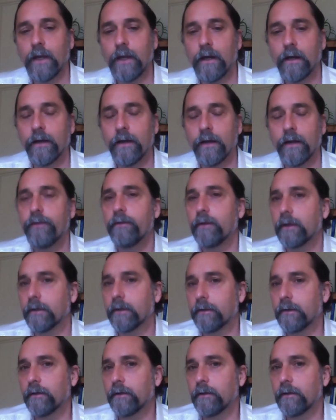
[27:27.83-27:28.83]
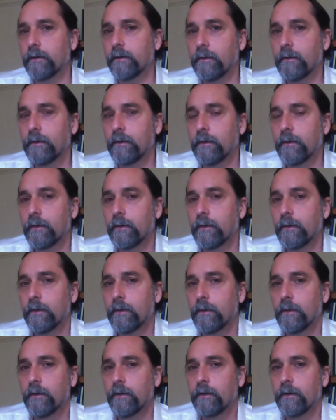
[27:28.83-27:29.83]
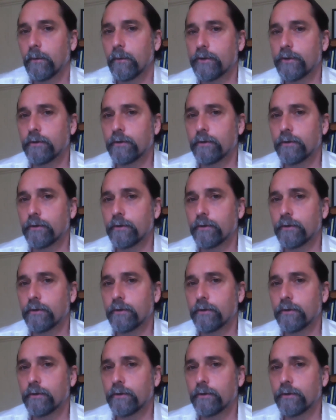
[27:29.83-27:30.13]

I think that we